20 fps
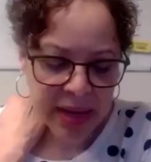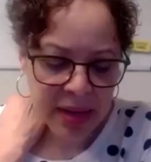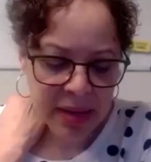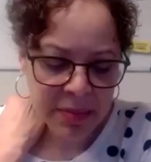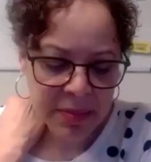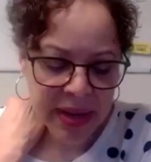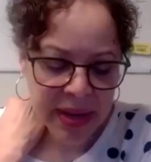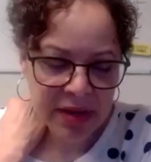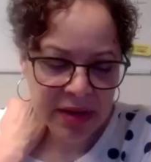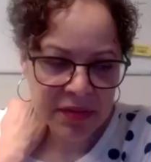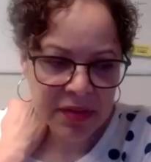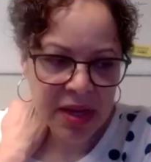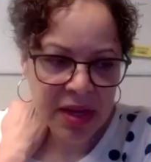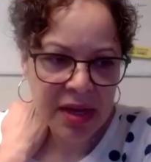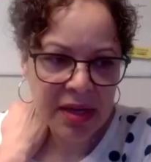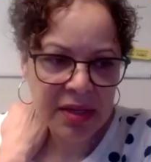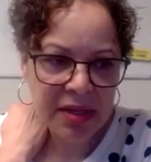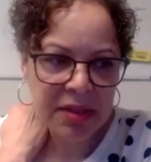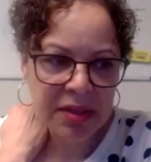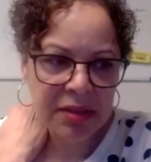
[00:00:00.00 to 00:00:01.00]
a man of
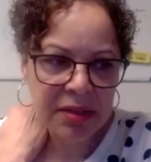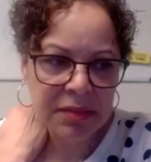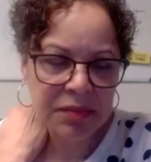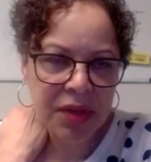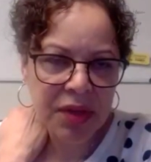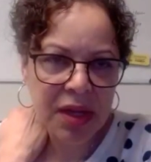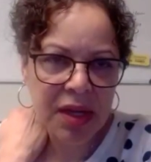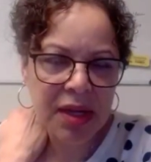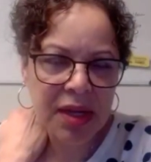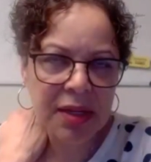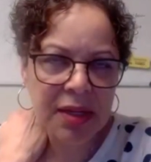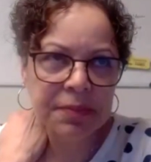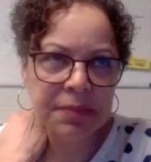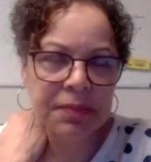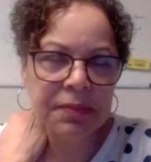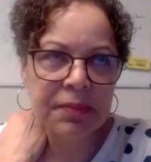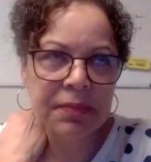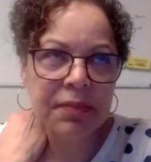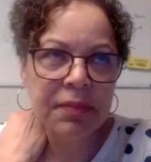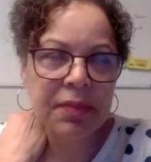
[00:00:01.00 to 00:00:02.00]
color,
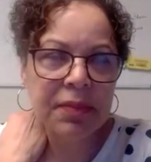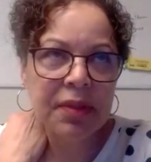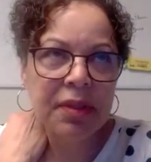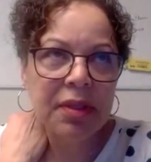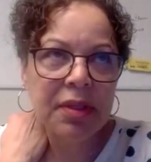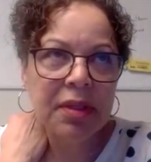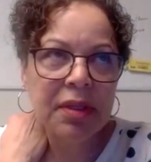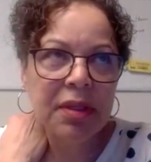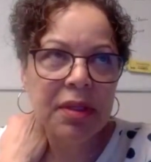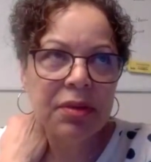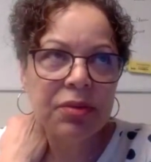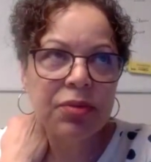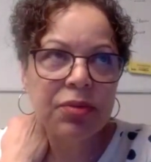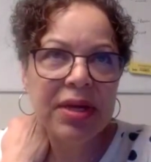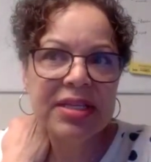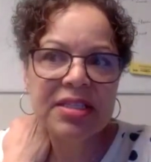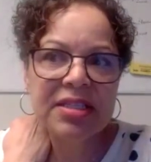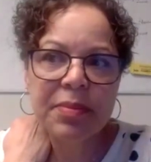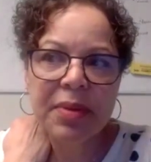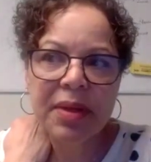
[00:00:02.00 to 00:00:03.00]

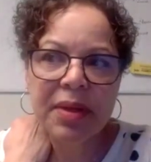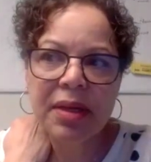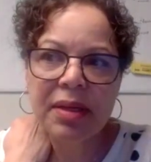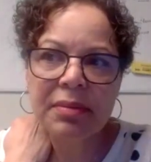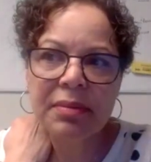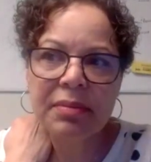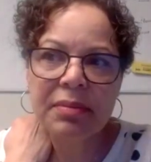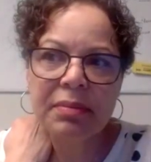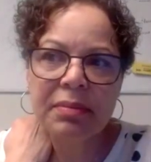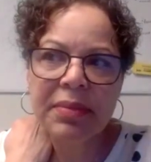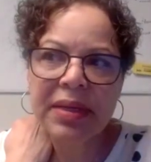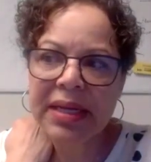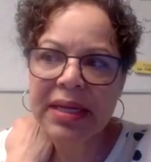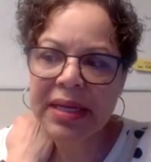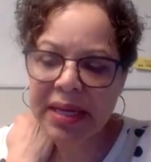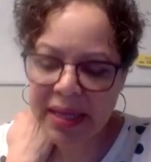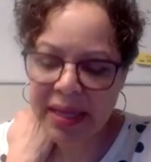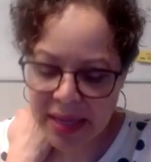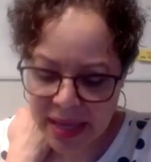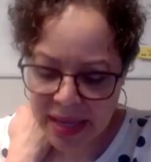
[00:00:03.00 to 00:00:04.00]
Resma
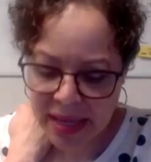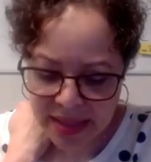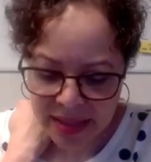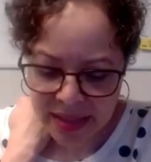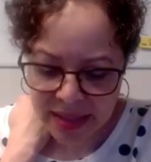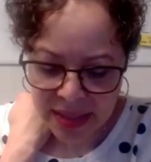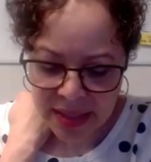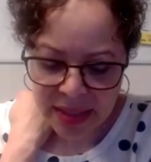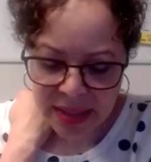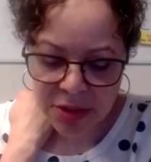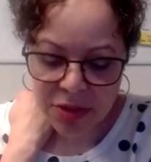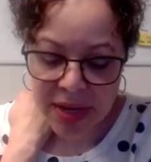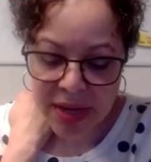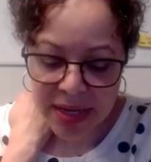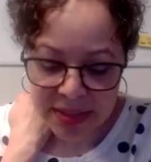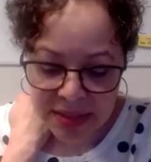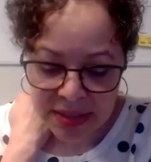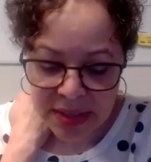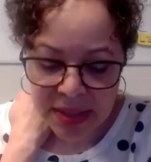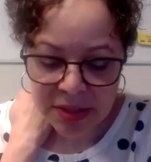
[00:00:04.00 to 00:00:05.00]
Menike, I think, who
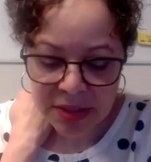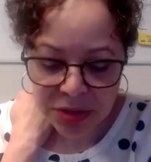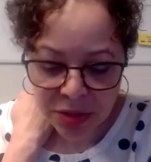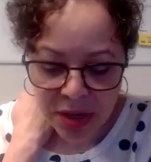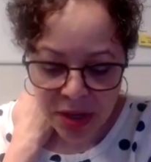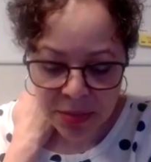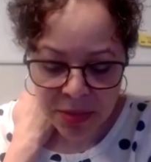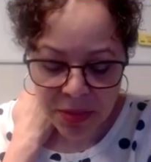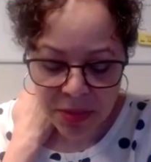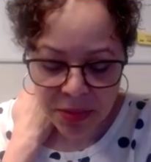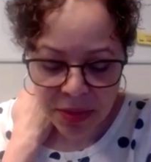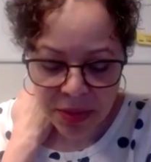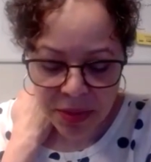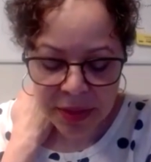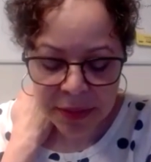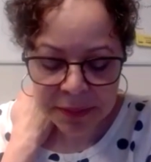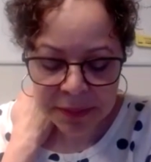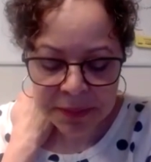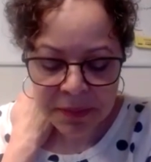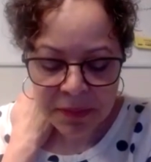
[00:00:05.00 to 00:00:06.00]
has done trauma work.